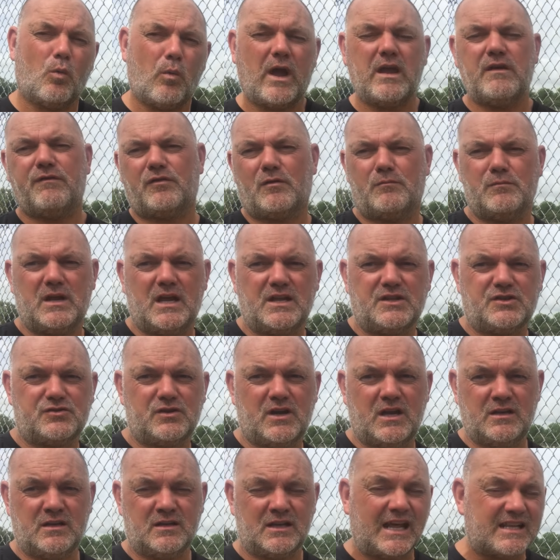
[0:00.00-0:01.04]
away from their
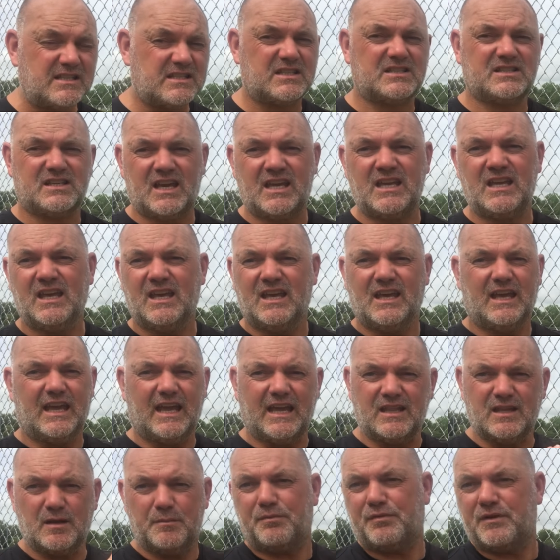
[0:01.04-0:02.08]
training, as I say,
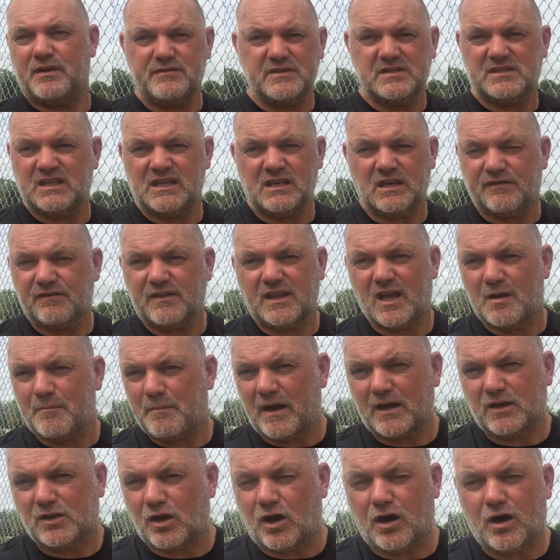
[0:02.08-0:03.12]
in the privacy of their
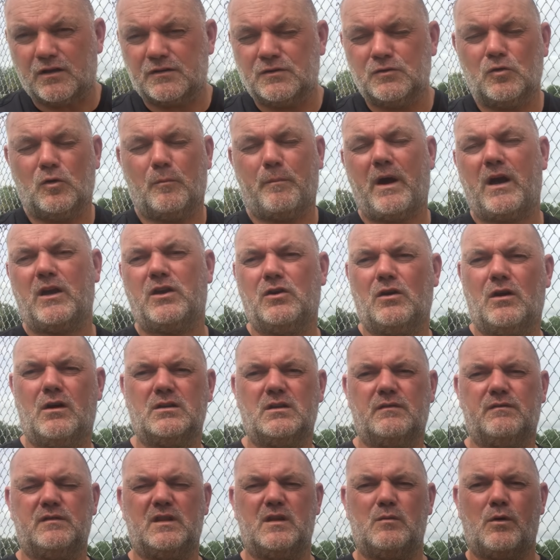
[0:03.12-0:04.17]
back garden or
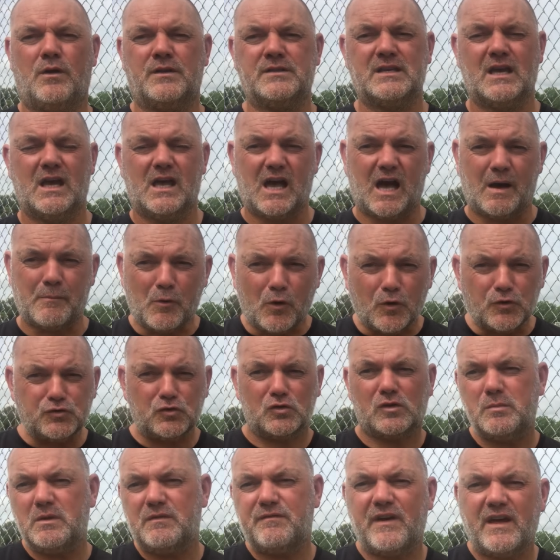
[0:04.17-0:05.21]
backyard if they want. I'm also
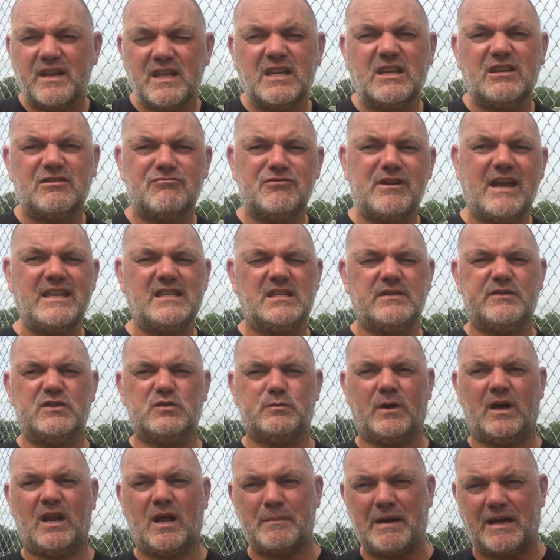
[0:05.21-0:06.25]
going to be very creative as
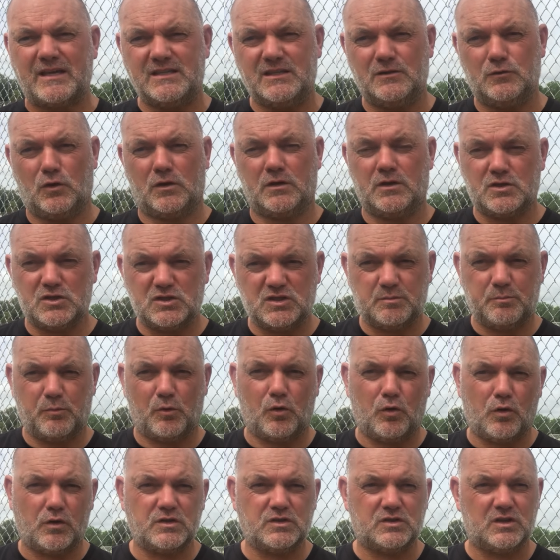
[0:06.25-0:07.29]
well. I'm actually looking at
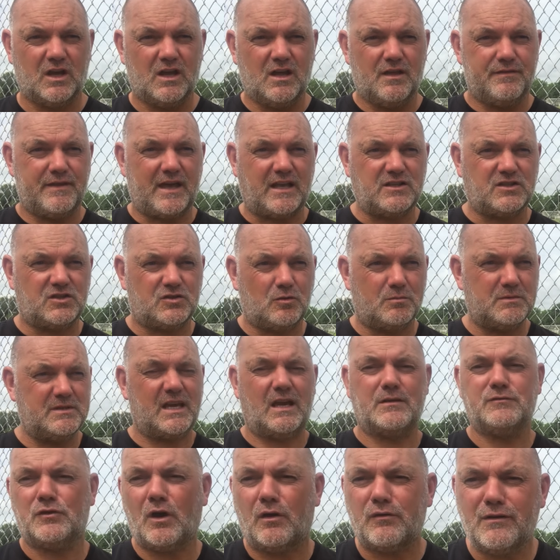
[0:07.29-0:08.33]
sports that's
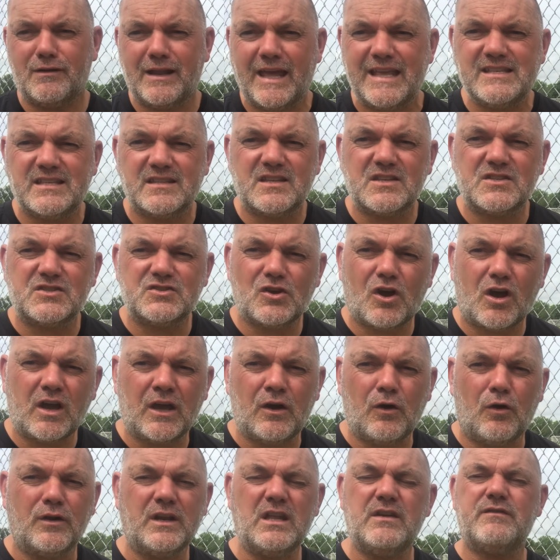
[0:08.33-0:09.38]
sometimes not related to soccer
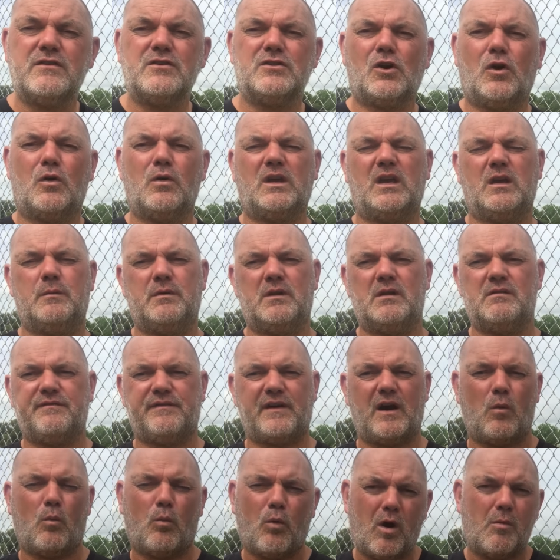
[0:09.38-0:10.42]
or even goalkeeping. In
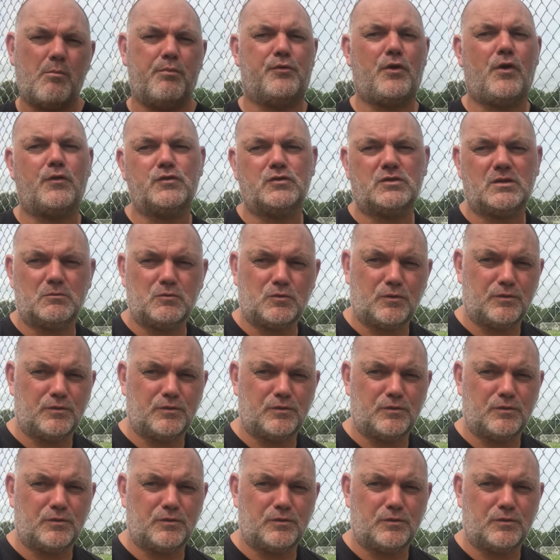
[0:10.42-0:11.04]
fact, one of